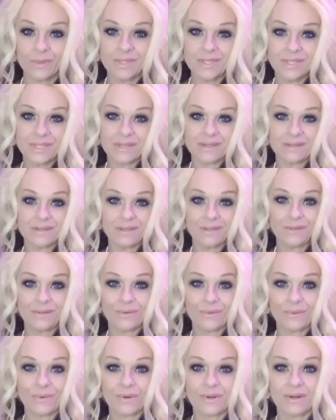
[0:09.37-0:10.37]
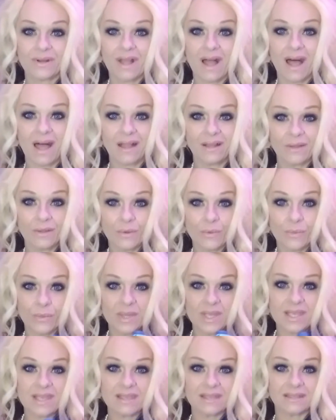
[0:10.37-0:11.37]
was your
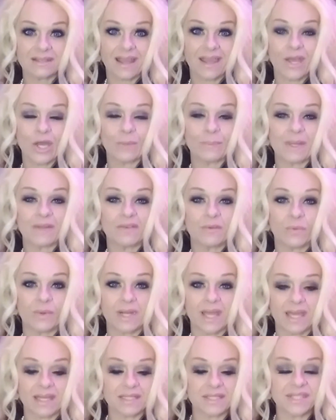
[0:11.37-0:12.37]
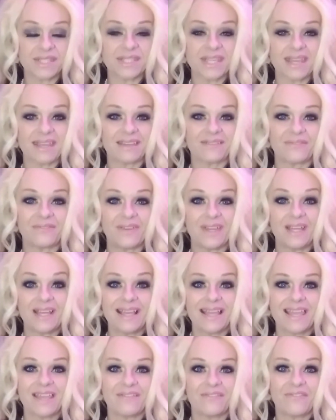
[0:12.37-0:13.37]
Halloween. I hope everyone had a safe
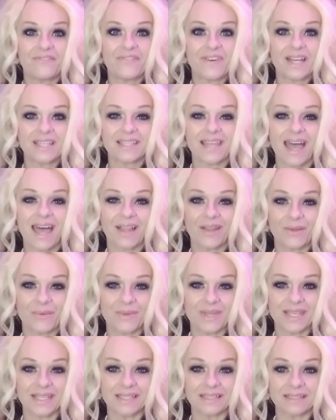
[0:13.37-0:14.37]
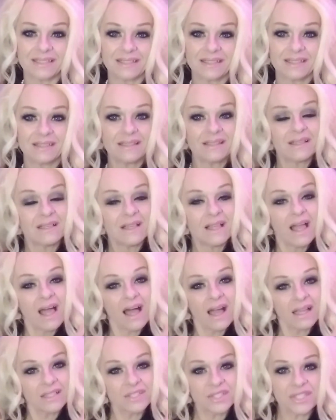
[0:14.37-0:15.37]
and fun Halloween.
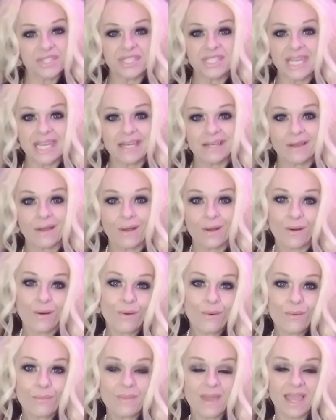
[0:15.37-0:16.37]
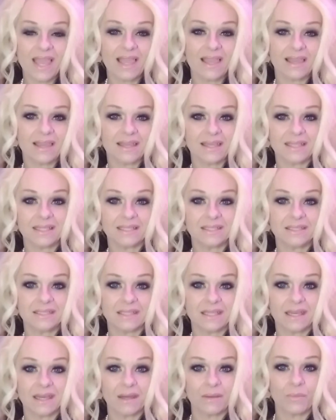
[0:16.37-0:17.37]
I just stayed home and
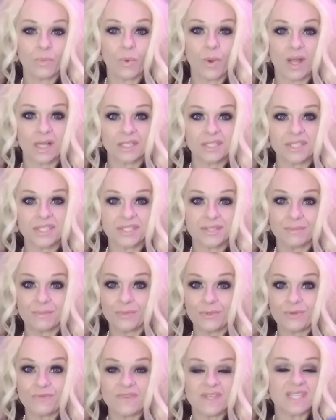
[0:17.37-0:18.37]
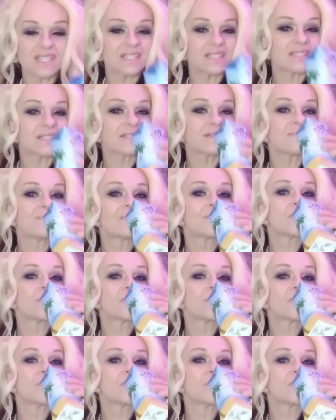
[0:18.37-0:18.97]
watched some movies.